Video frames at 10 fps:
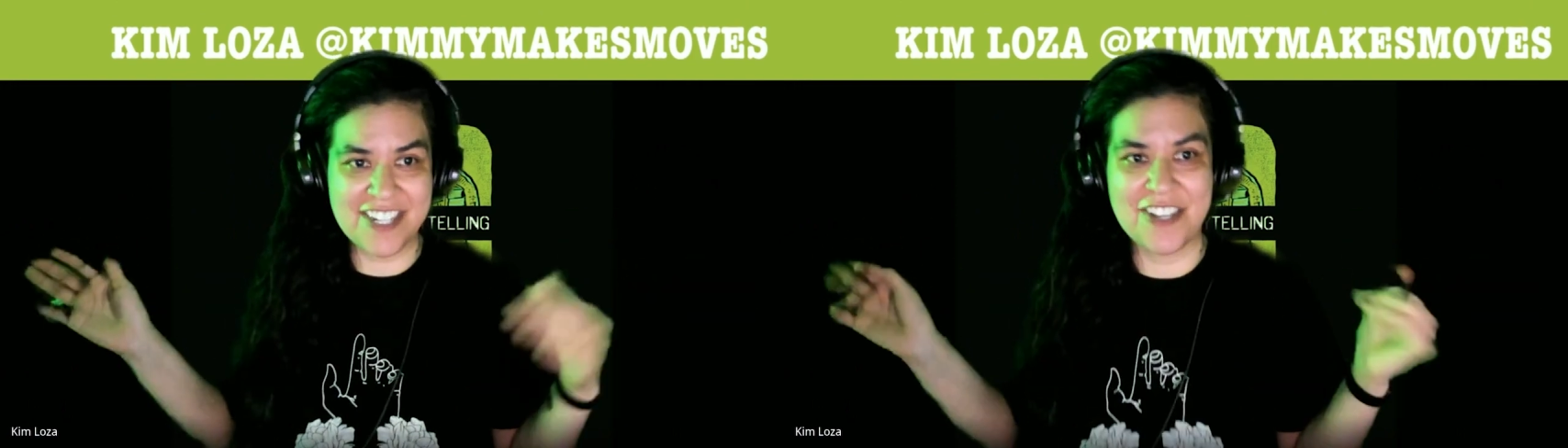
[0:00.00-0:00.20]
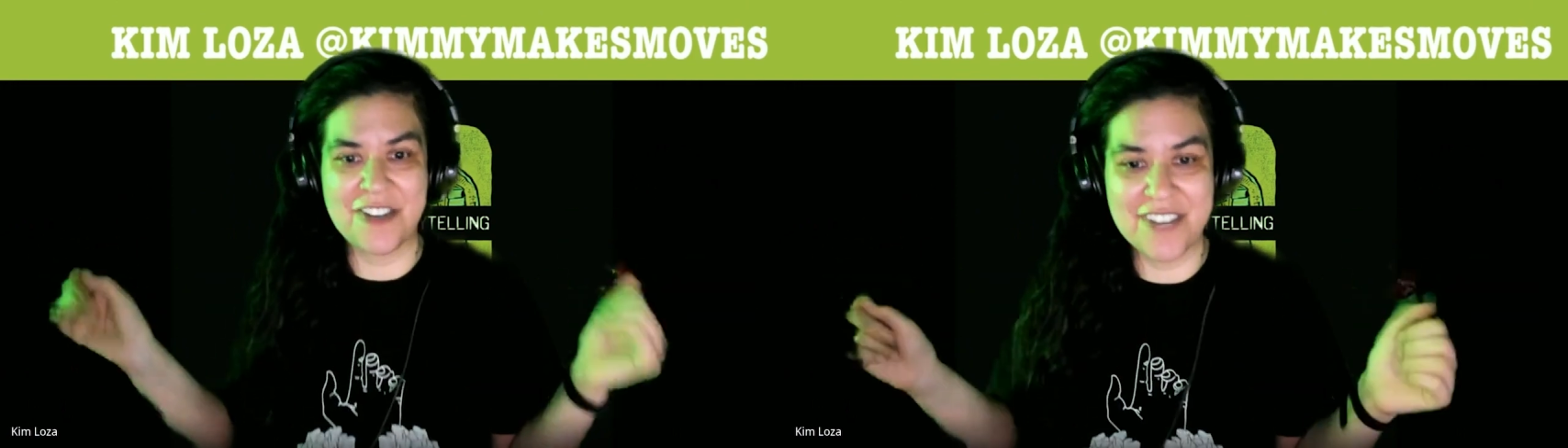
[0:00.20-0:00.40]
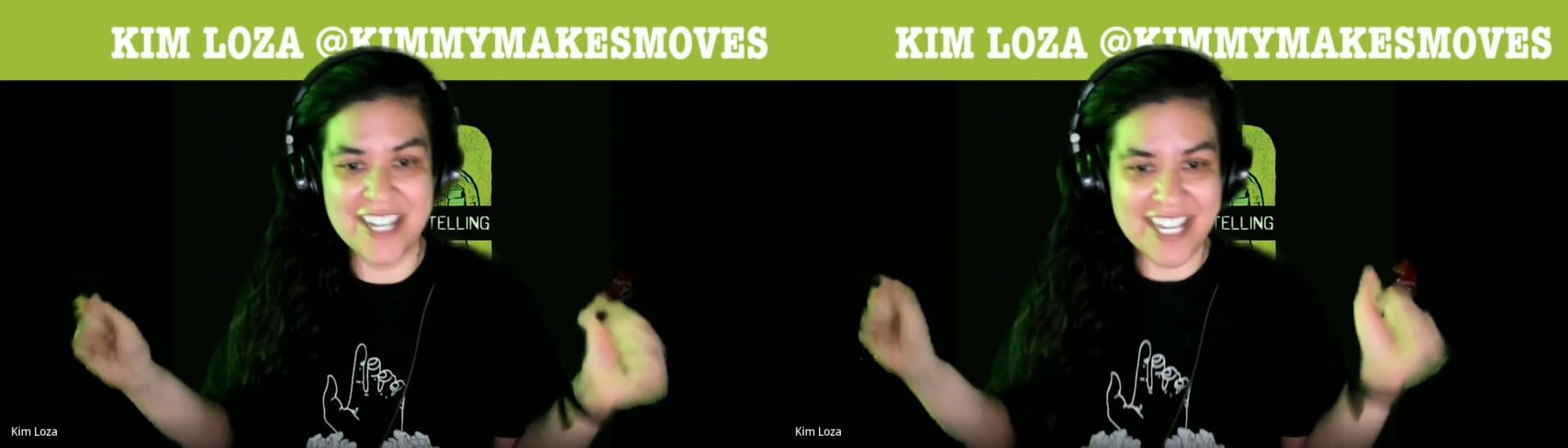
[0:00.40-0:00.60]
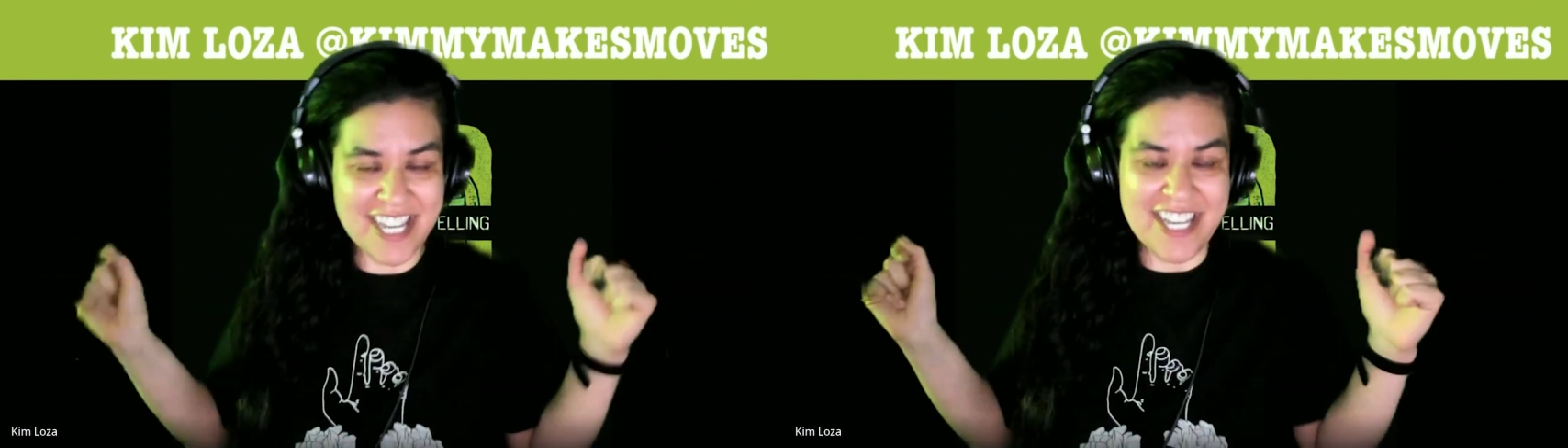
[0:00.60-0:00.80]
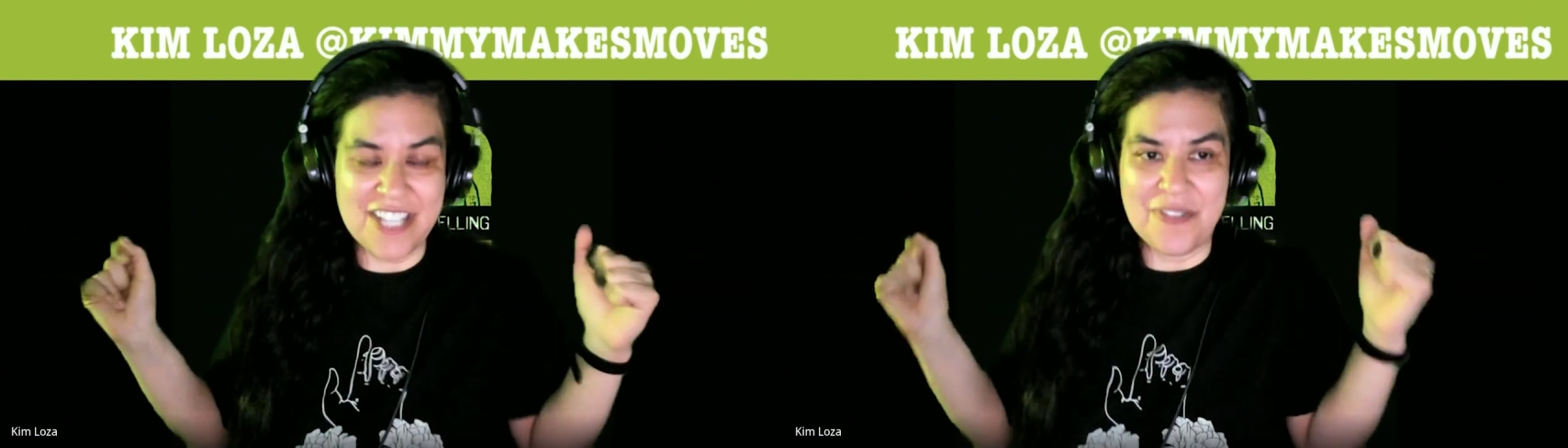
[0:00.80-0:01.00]
So
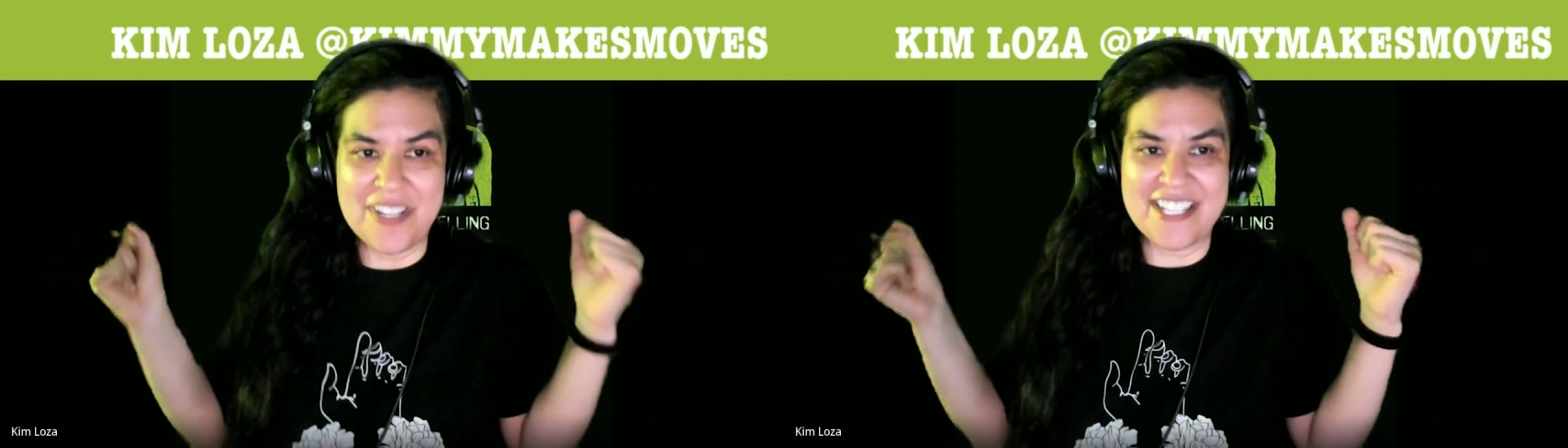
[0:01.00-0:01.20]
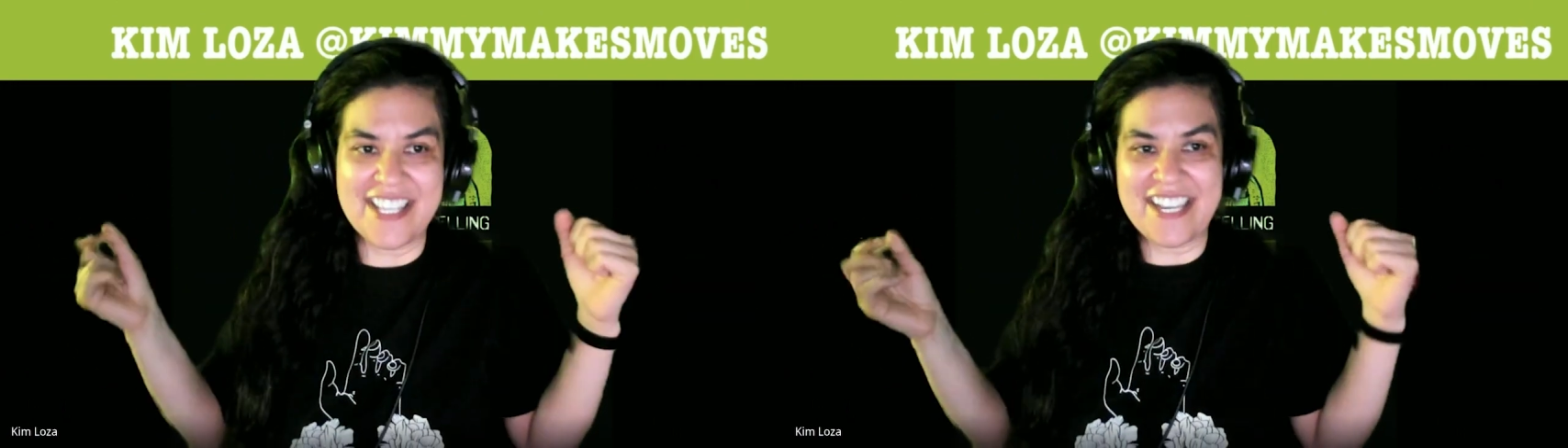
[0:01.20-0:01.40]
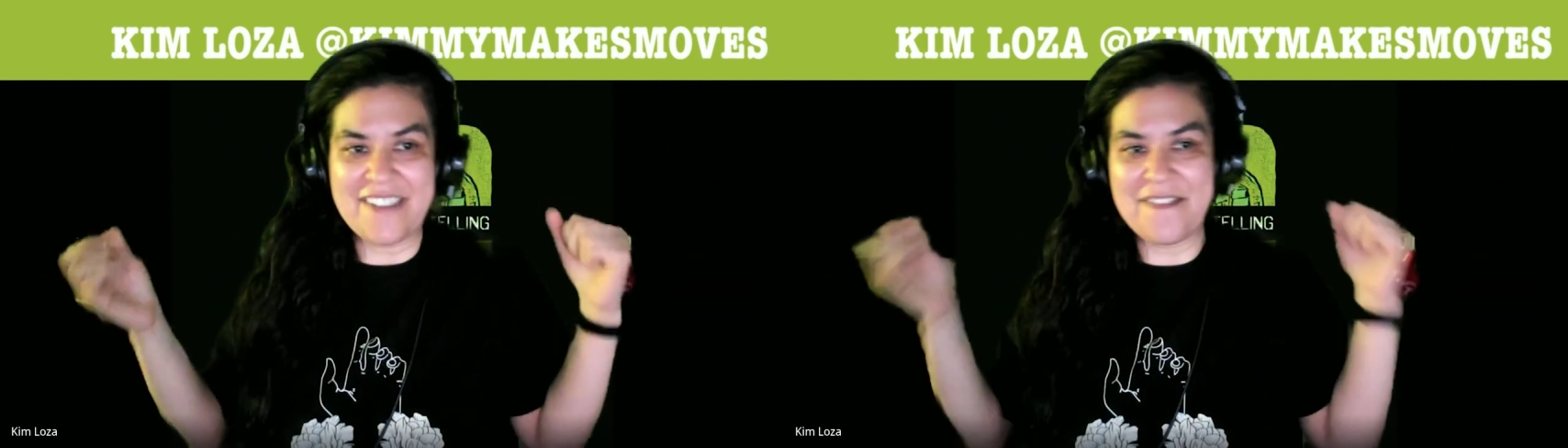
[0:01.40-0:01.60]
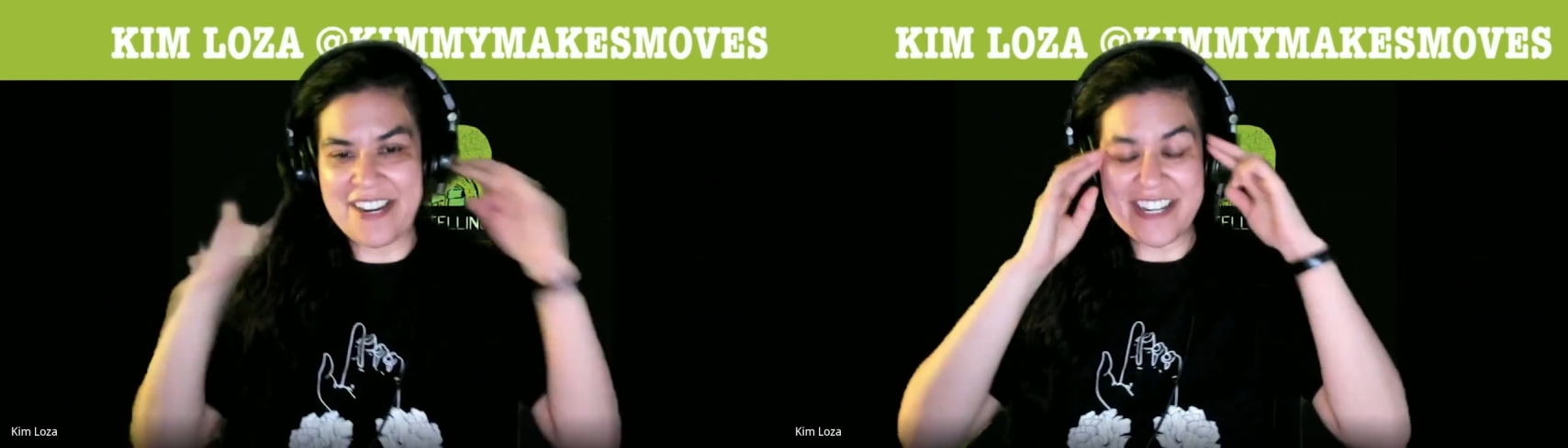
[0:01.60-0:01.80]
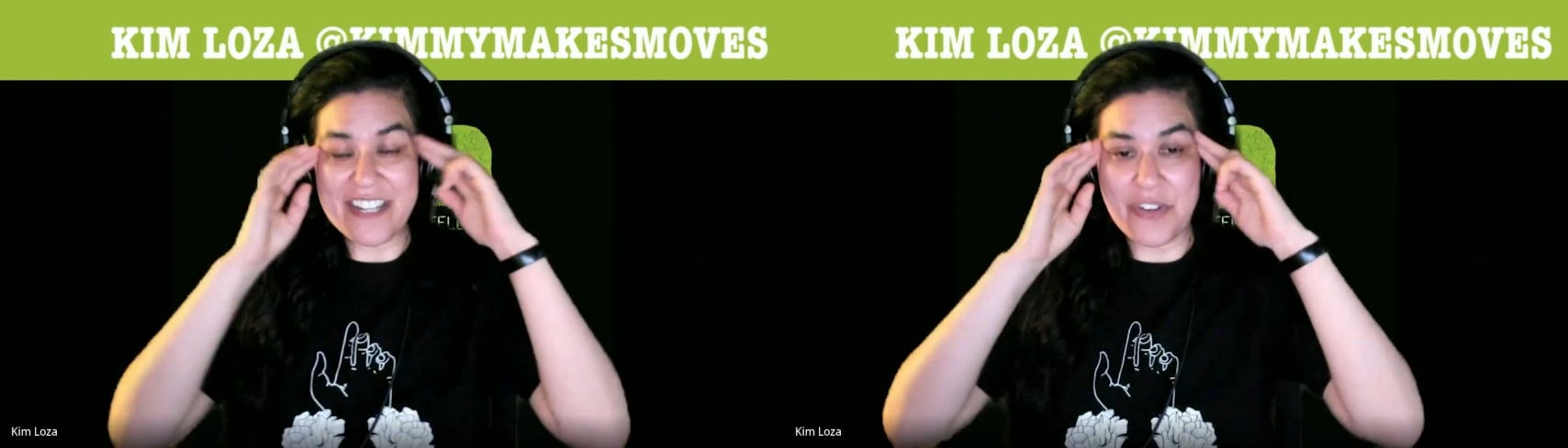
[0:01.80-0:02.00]
it's always like a
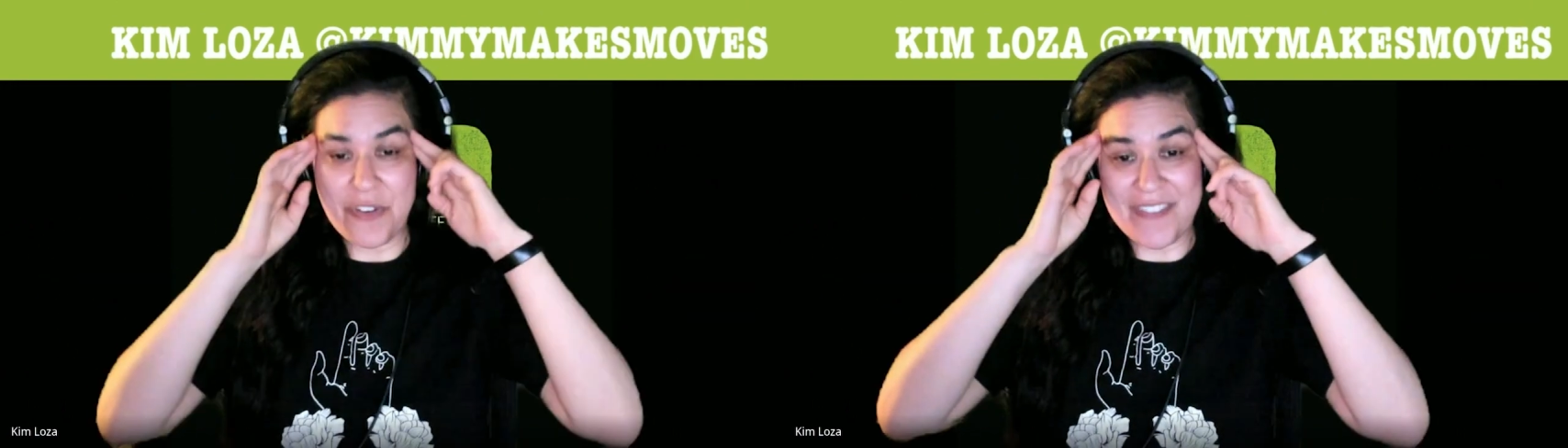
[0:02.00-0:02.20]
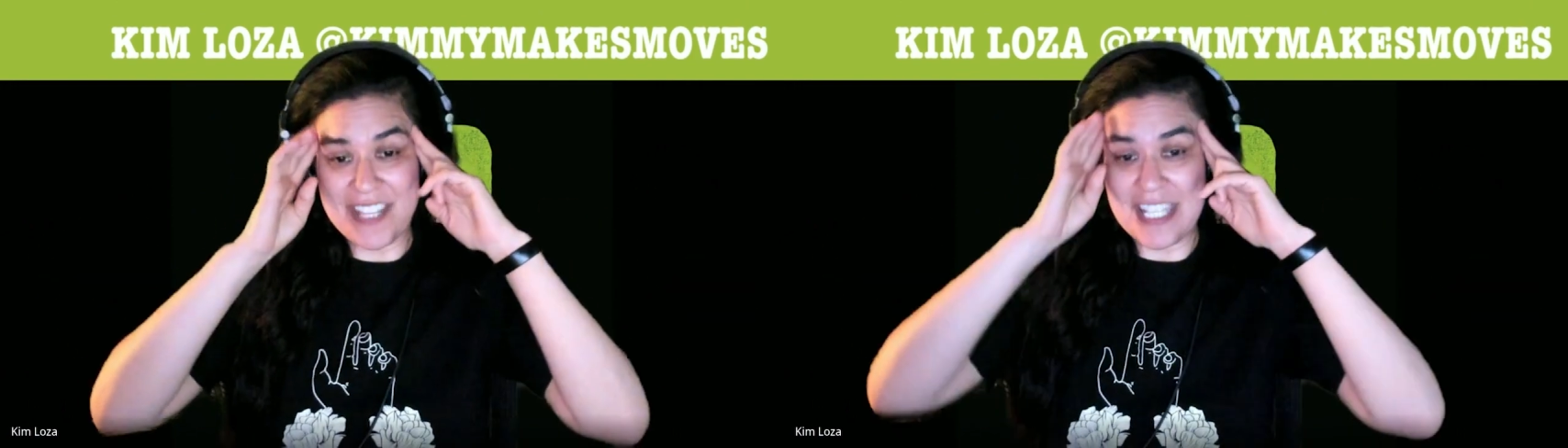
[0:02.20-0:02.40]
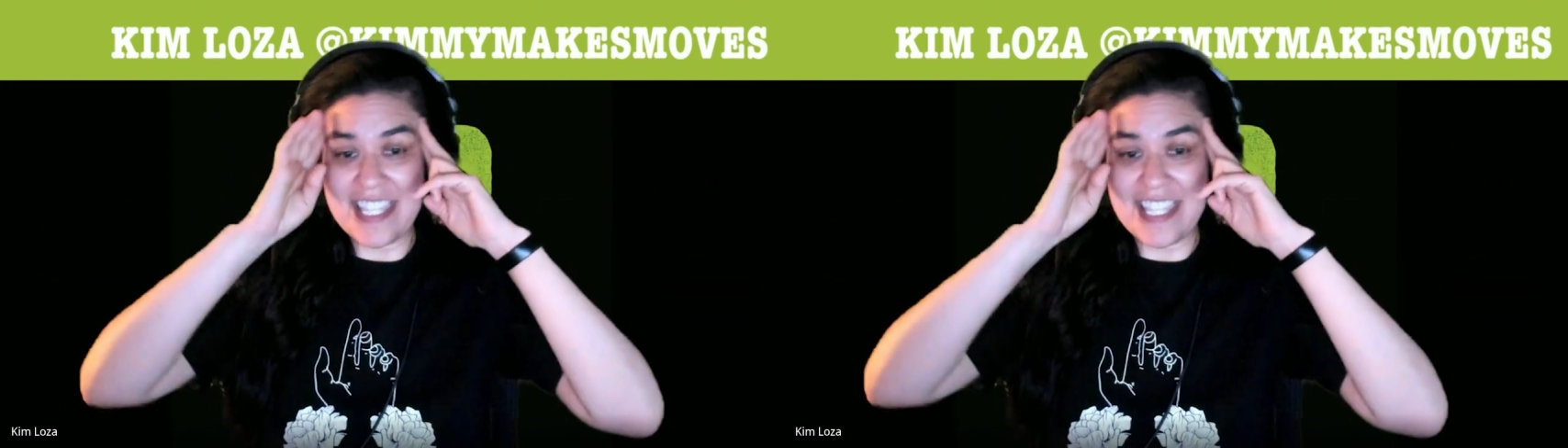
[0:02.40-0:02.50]
very nervous